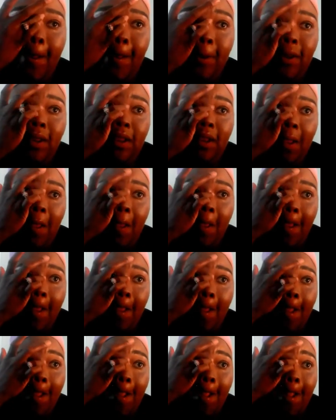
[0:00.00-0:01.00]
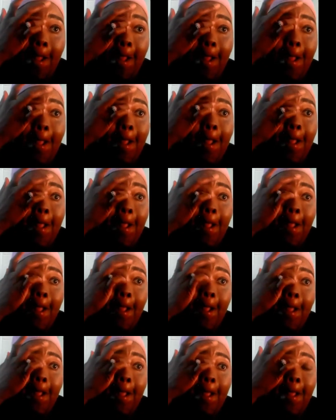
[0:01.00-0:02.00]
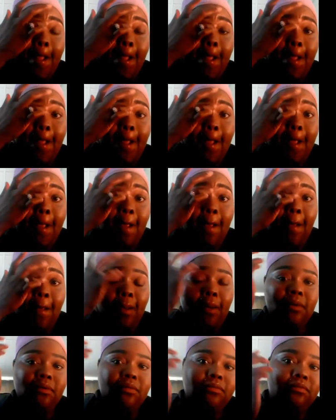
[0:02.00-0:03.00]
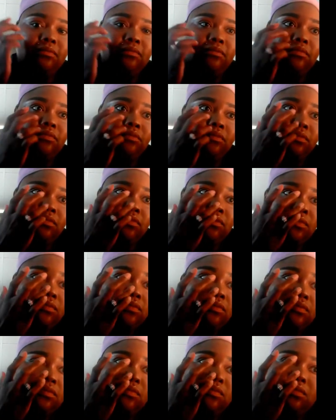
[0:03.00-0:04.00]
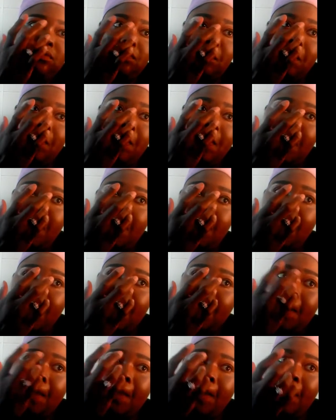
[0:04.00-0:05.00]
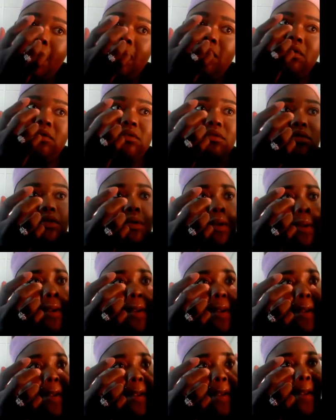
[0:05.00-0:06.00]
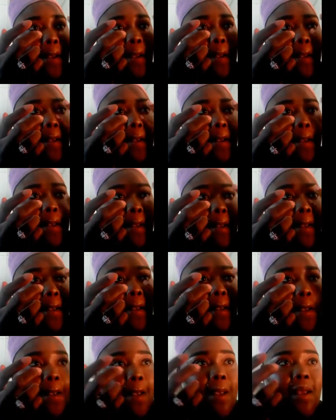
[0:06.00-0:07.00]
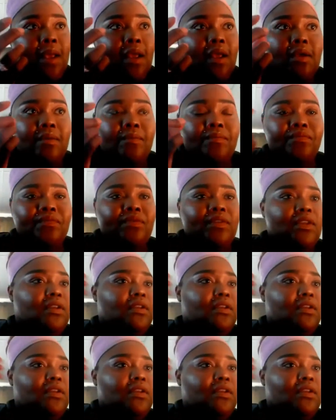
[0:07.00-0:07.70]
(no one is talking)